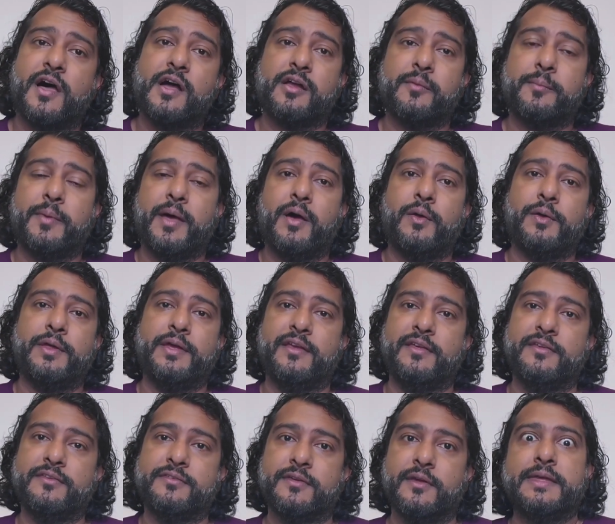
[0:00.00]
about
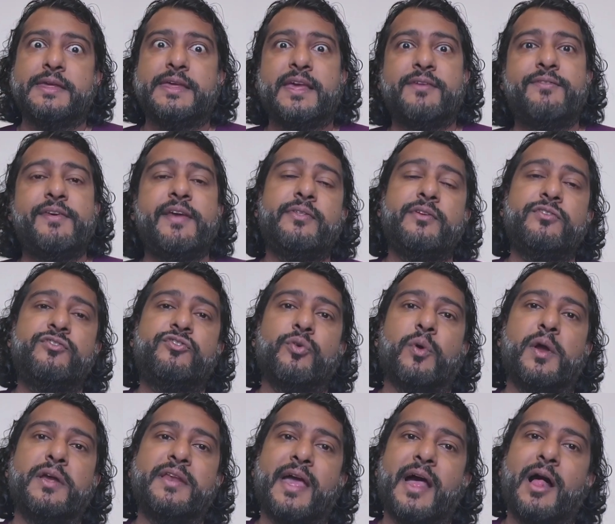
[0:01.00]
is giving the
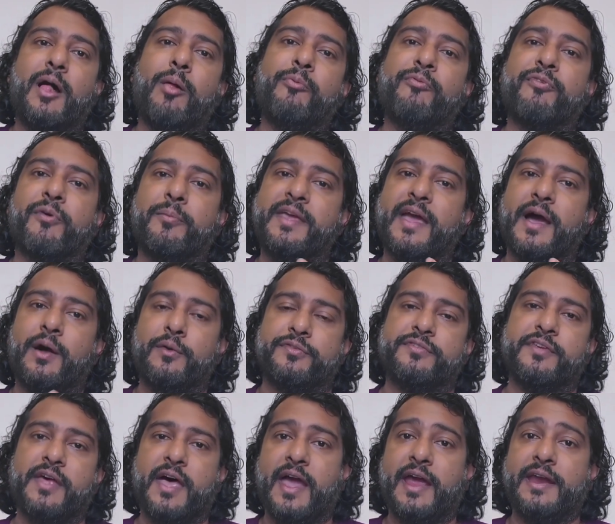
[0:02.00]
joint help from the
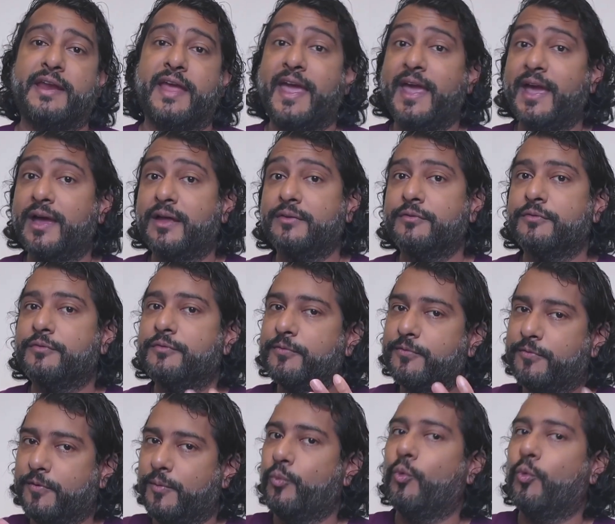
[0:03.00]
outside and from